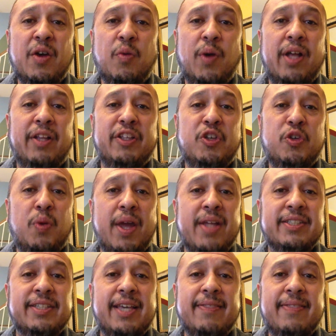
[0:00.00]
Well, you
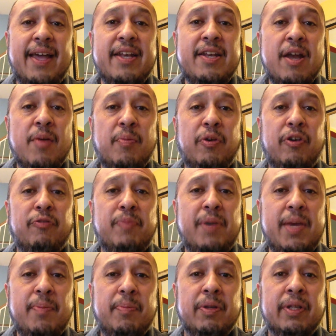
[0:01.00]
translate that number of
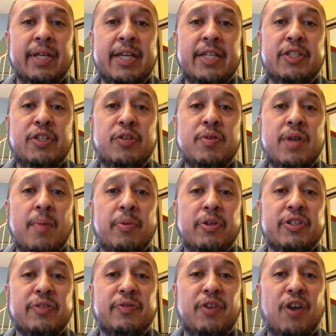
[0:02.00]
people into
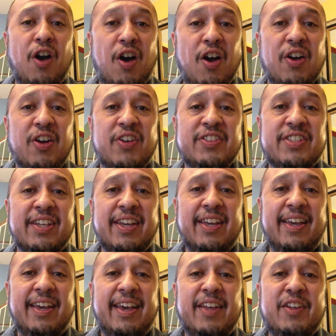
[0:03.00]
numbers of cars,
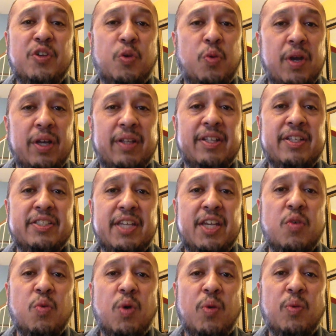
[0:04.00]
and you quickly
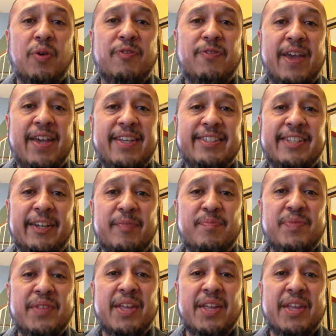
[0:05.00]
see what we're facing.